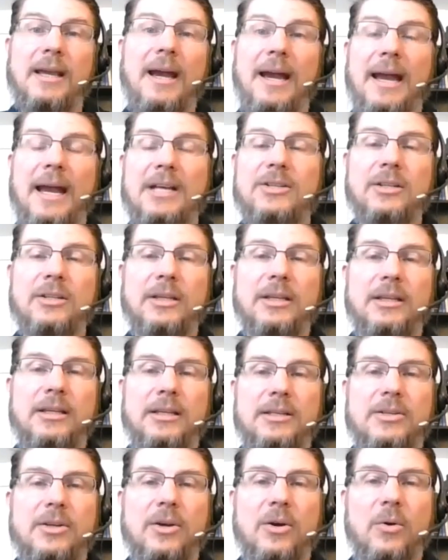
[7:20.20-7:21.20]

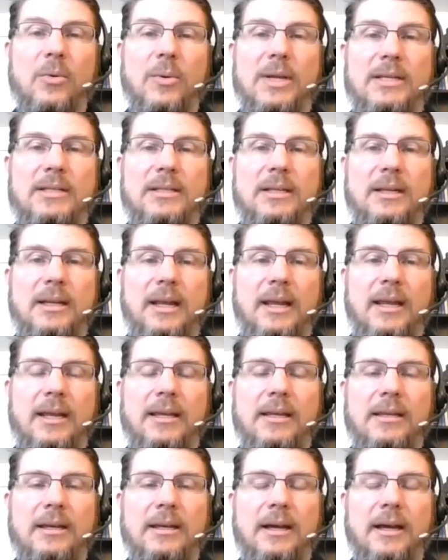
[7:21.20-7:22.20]
actually, so we did
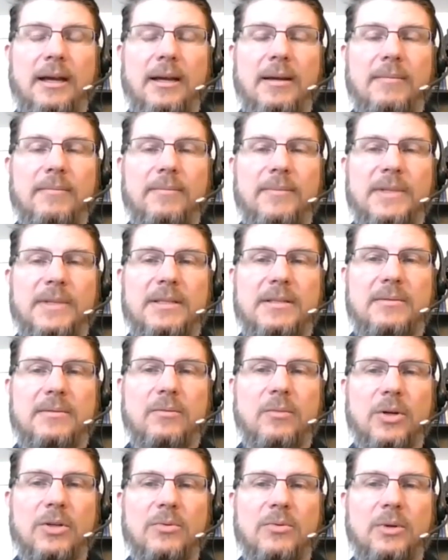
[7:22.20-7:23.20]
this
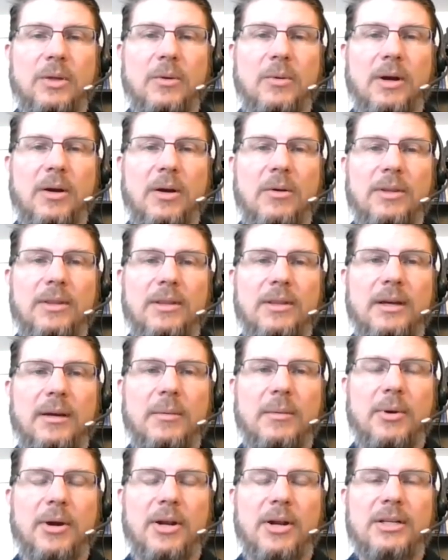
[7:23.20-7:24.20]
works really well with
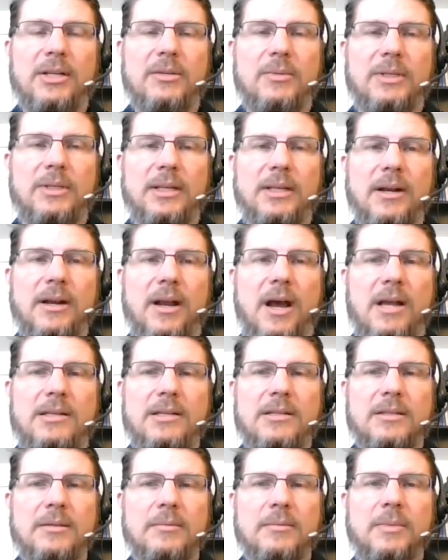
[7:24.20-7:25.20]
a project we did on
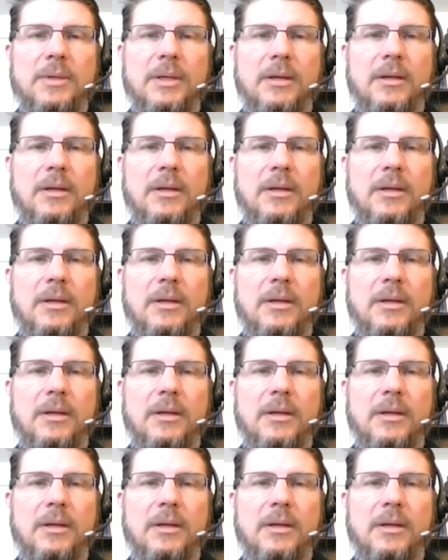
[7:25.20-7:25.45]
autism.